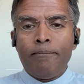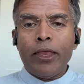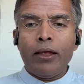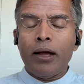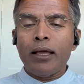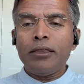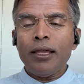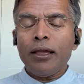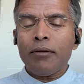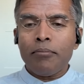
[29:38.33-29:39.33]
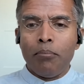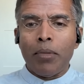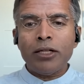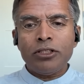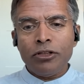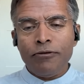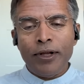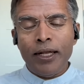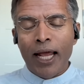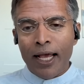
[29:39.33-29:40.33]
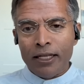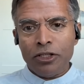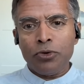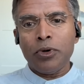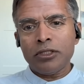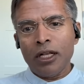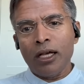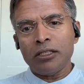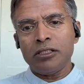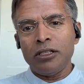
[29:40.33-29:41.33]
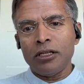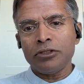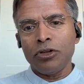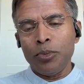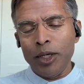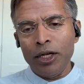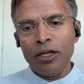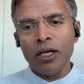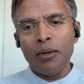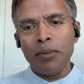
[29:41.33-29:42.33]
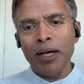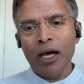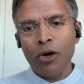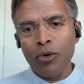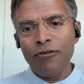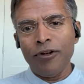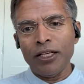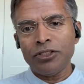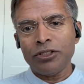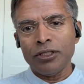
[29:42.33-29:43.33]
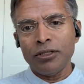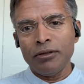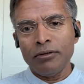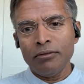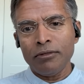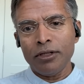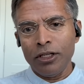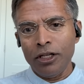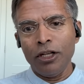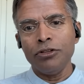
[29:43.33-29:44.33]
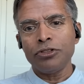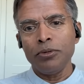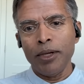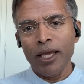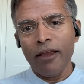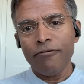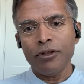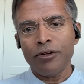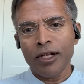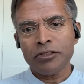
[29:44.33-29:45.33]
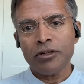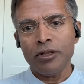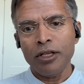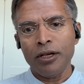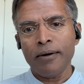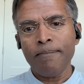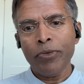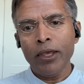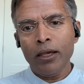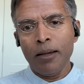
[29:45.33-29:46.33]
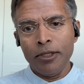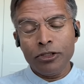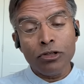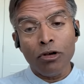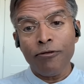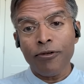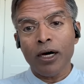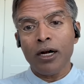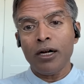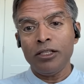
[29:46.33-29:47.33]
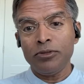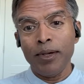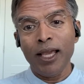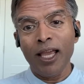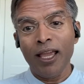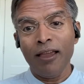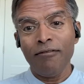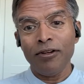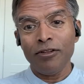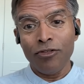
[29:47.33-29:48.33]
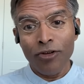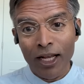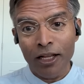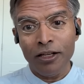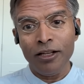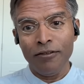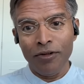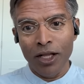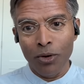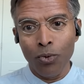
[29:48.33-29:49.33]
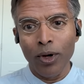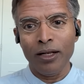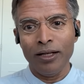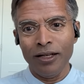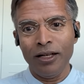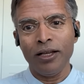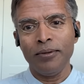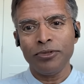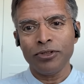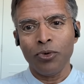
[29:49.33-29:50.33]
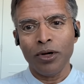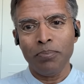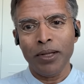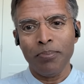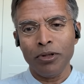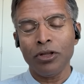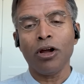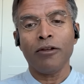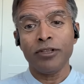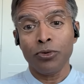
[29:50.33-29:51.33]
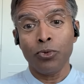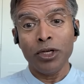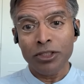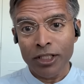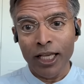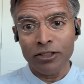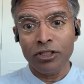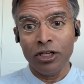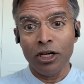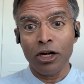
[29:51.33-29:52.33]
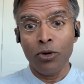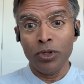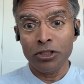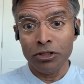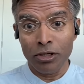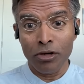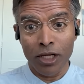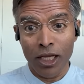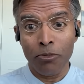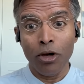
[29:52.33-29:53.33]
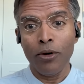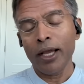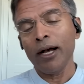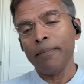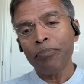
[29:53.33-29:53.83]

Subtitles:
Yeah, I think much of it, as it was last year, is going to be determined by how inflation continues to behave for the rest of the year. I mean, so far, it's behaved relatively well in terms of what people thought of as a worst-case scenario, which is keep going up.